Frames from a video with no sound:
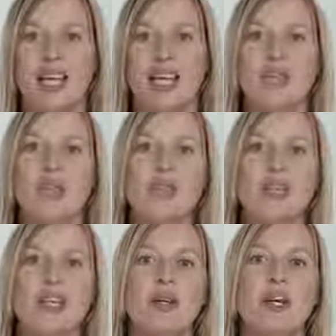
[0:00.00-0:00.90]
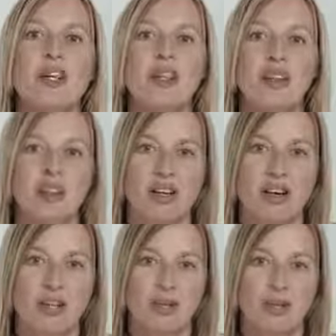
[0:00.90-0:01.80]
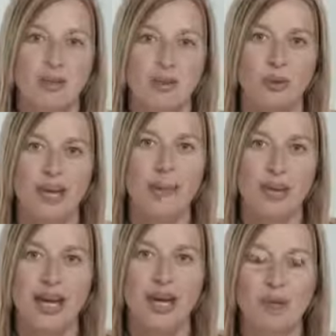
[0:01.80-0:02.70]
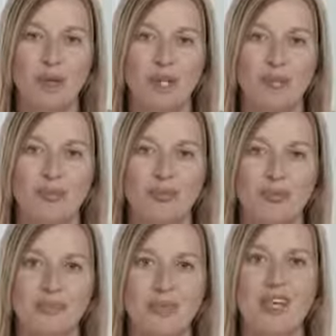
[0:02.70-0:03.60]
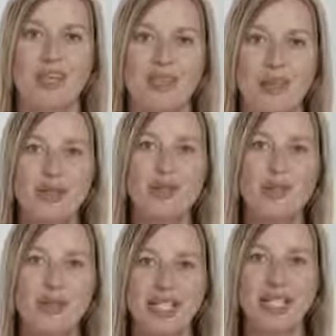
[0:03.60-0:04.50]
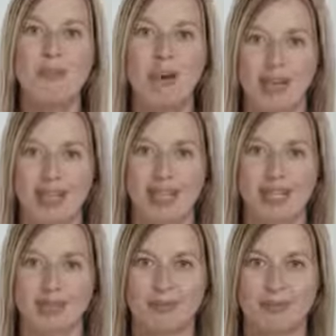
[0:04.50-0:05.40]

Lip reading: There's also another kind of tool that might help you: social media monitoring.